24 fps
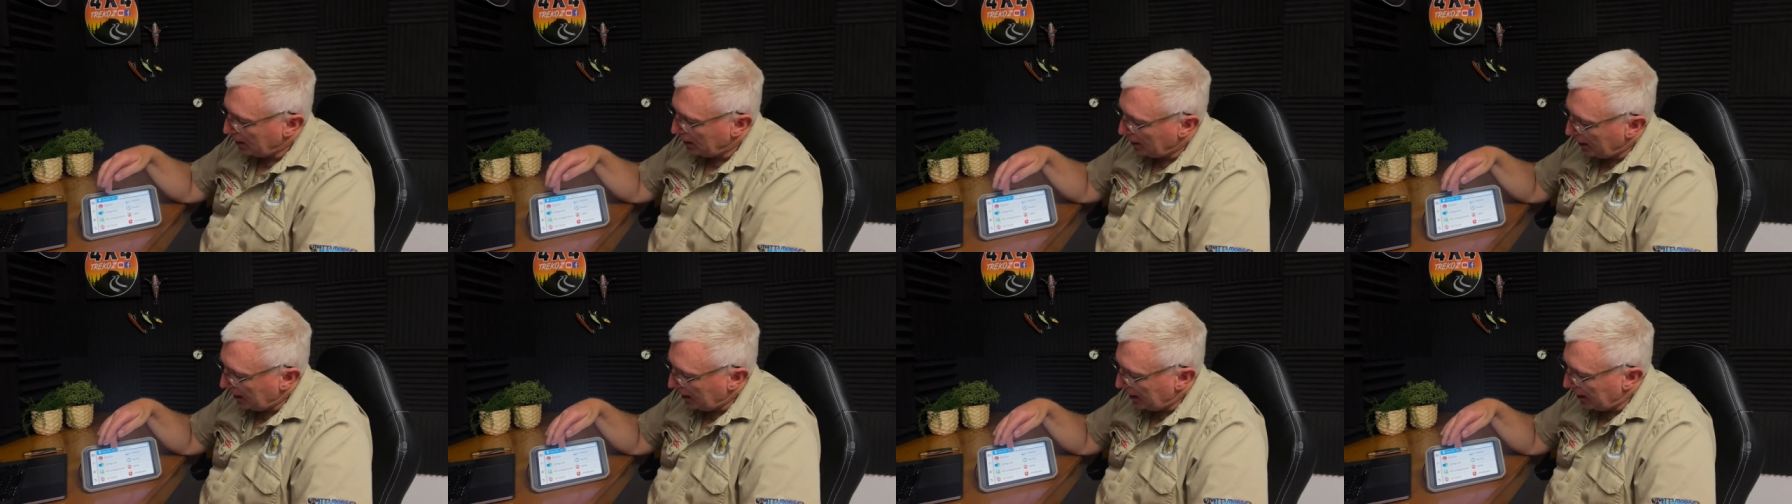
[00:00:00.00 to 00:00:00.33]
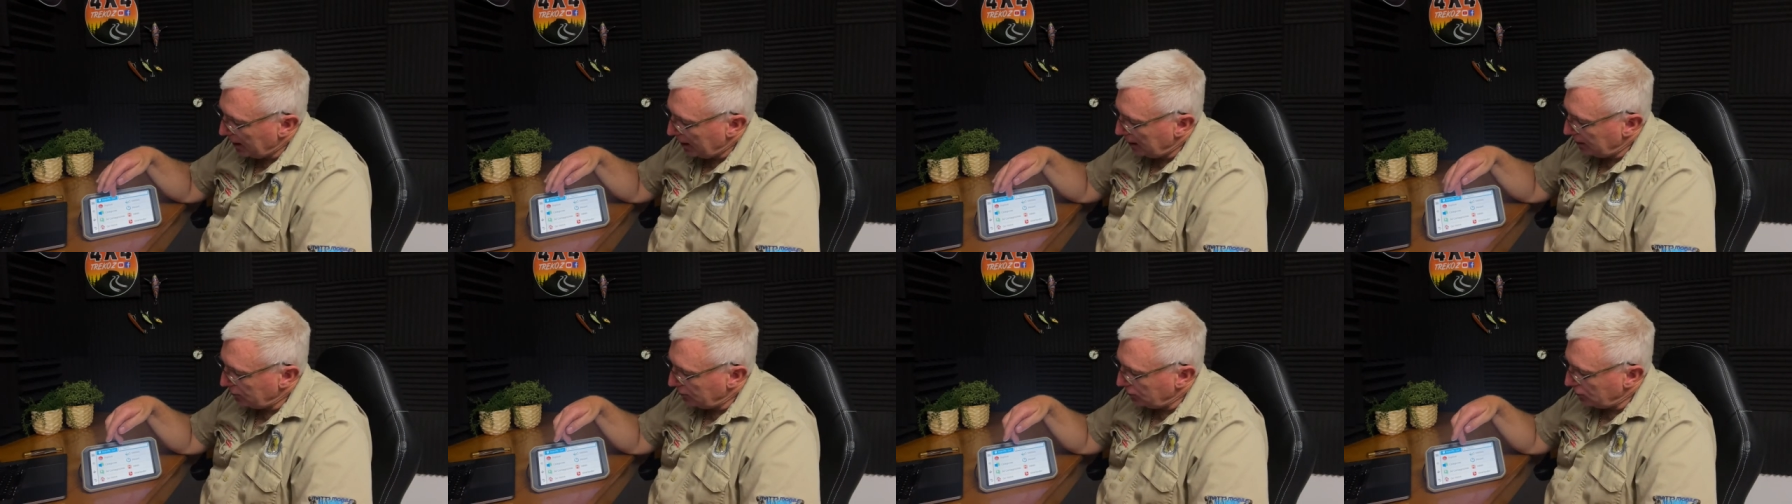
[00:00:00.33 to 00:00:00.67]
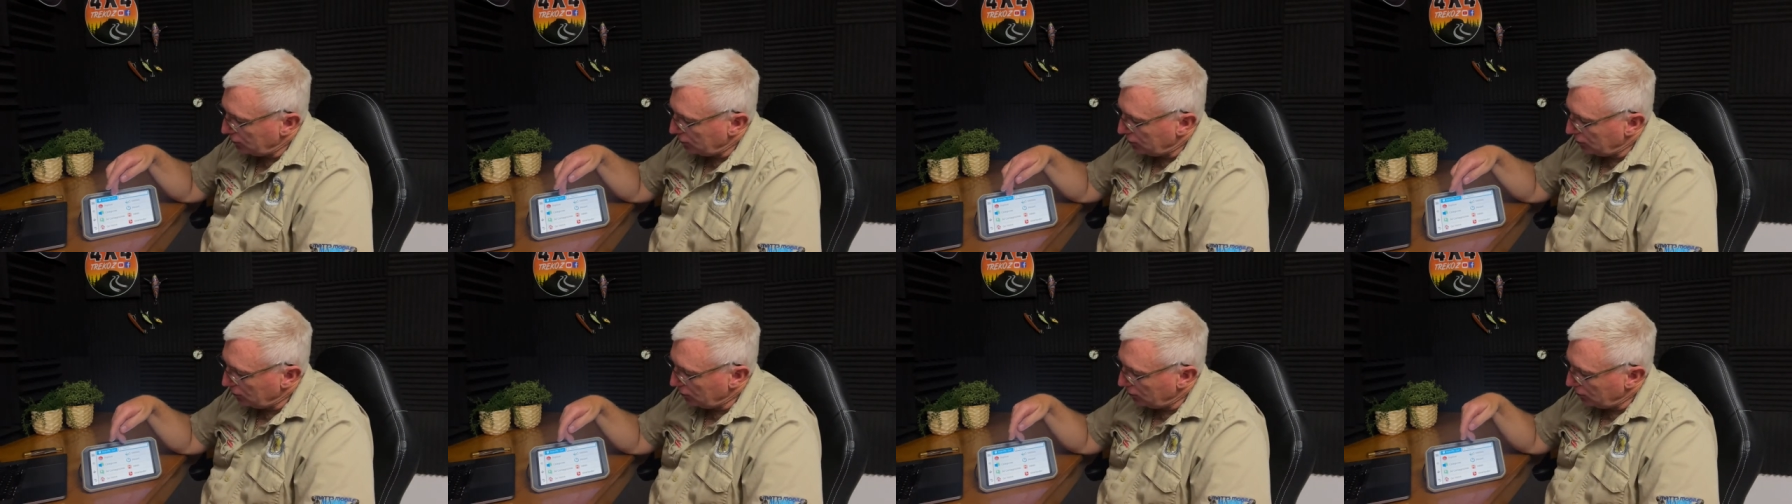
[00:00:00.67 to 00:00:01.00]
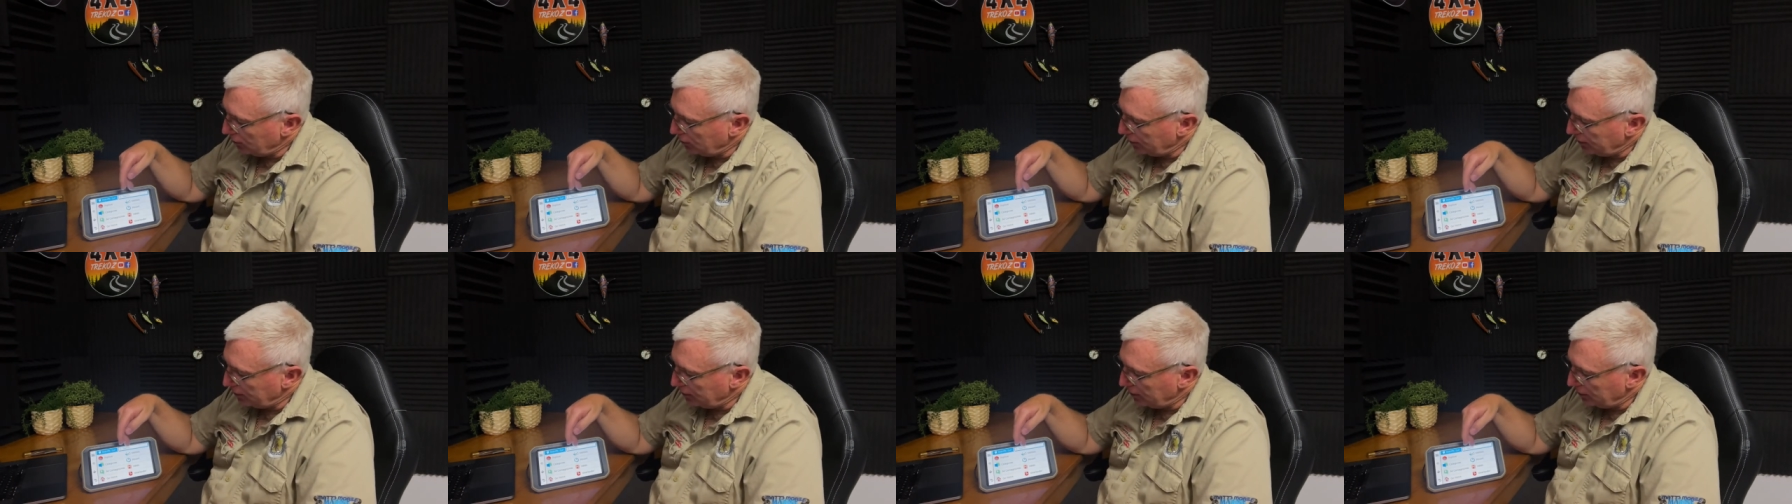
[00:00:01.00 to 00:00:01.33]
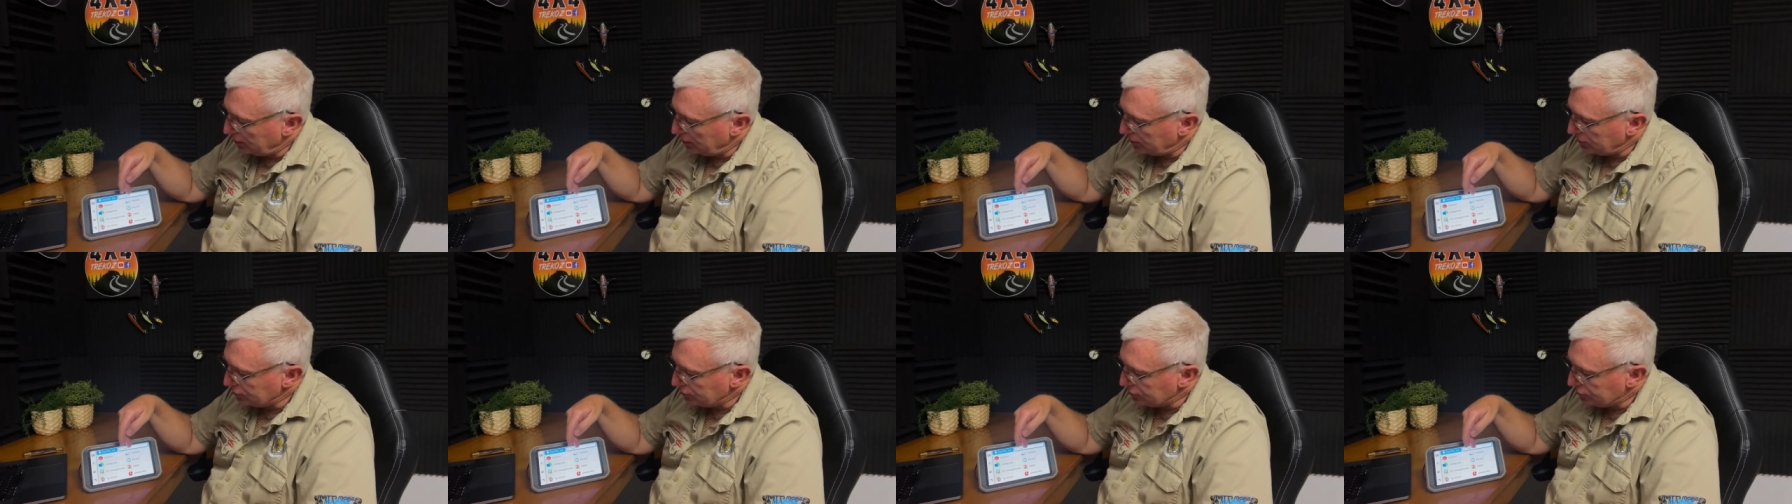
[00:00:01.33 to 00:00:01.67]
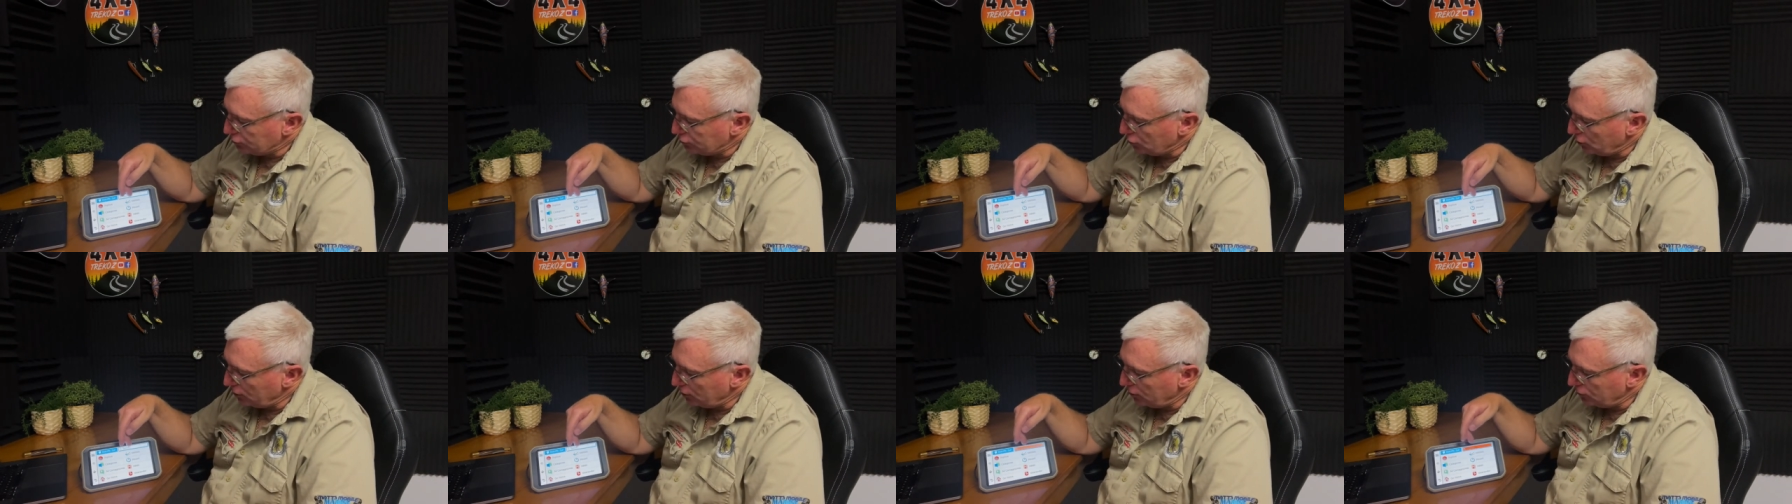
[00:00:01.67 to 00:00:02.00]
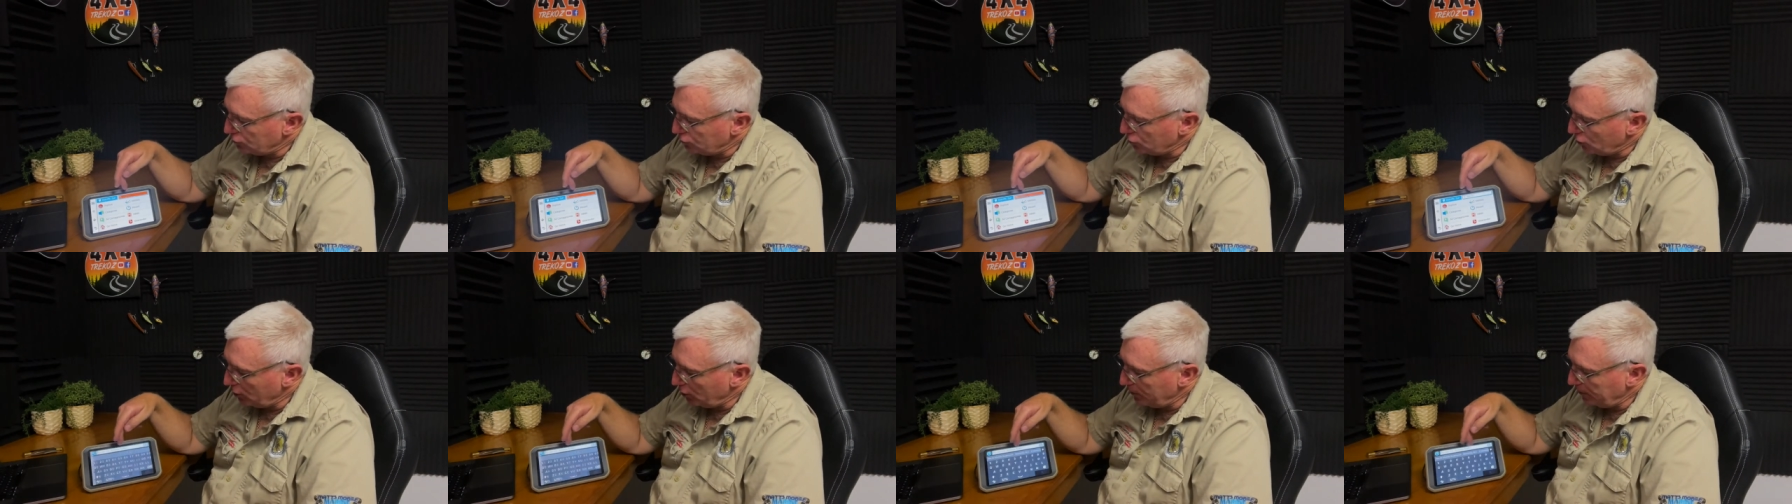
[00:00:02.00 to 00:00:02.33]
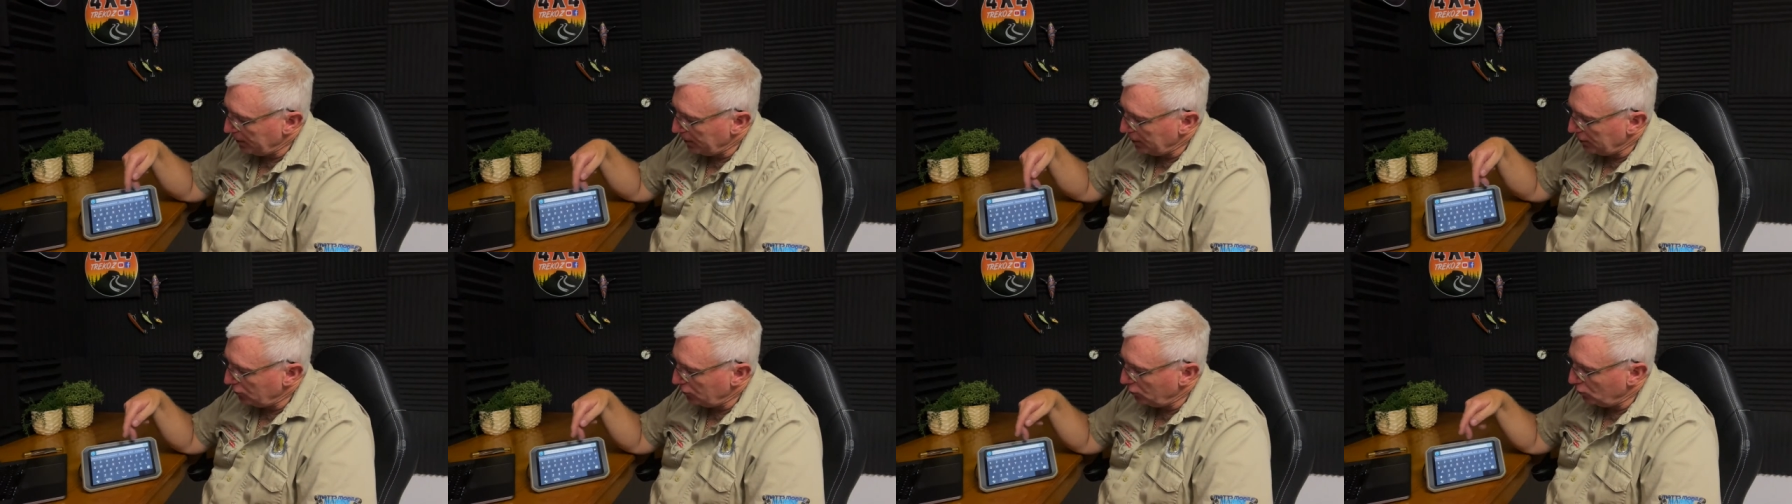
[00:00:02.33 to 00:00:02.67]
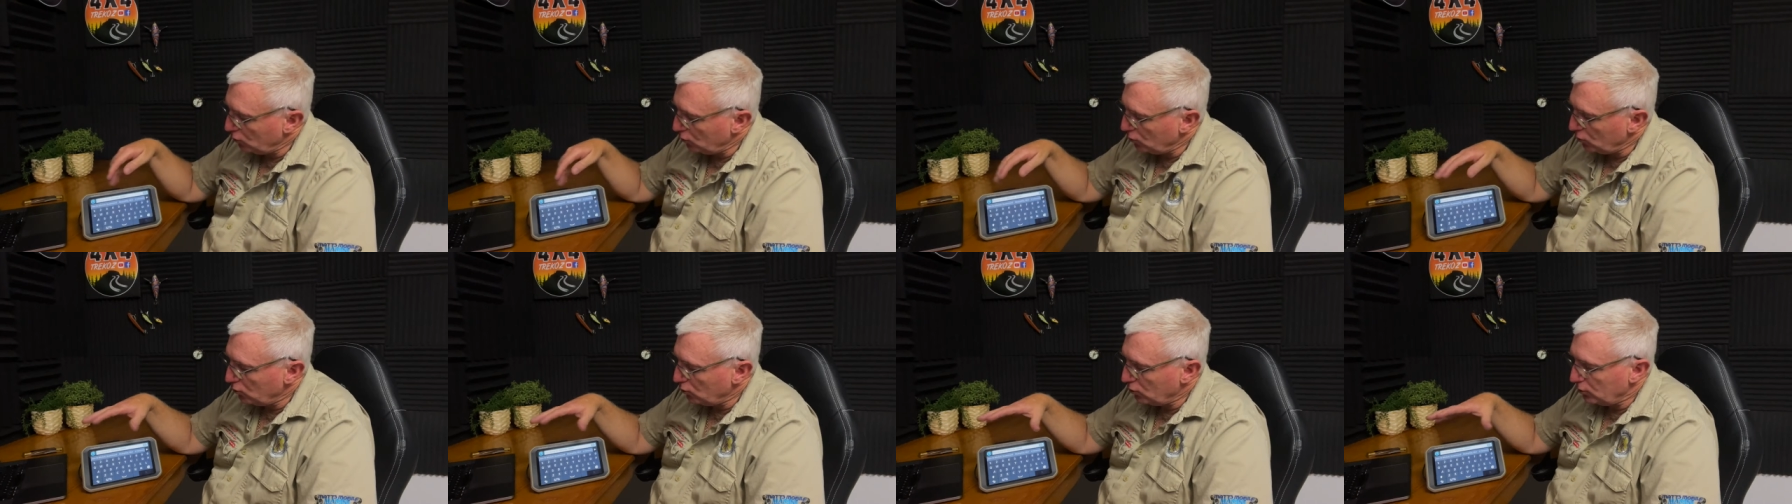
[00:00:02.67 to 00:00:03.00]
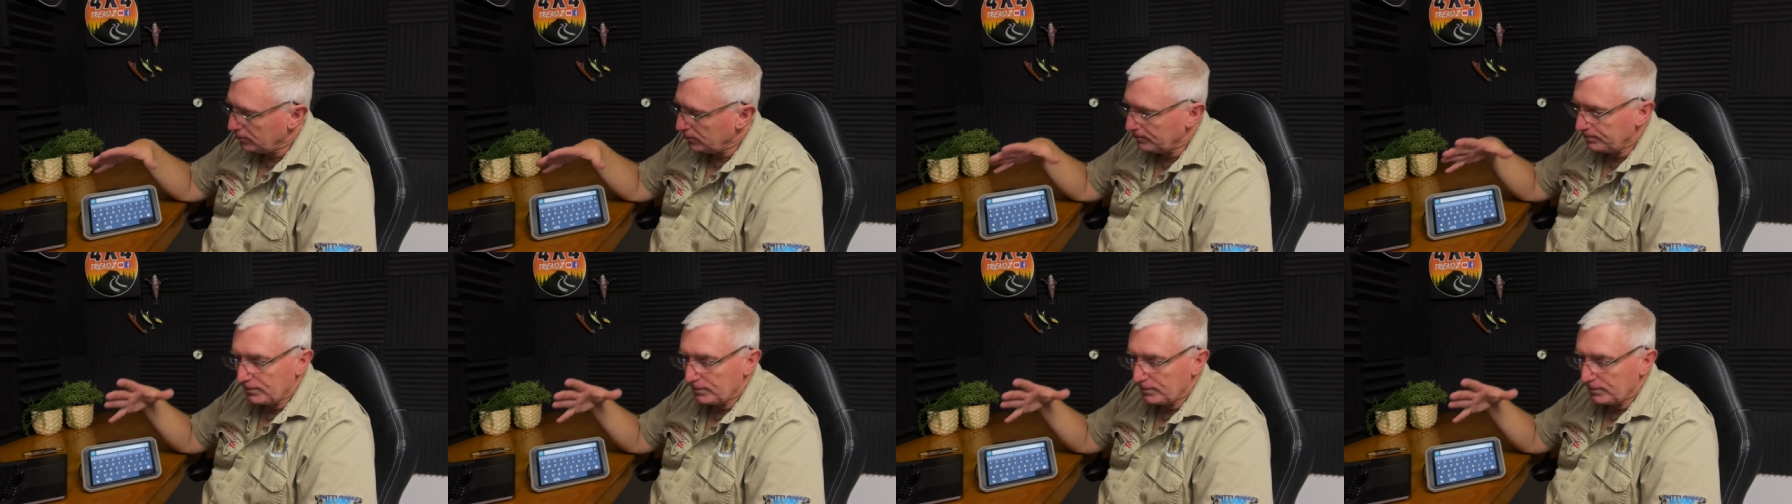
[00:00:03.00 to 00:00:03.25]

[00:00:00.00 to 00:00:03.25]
And you can either just type in your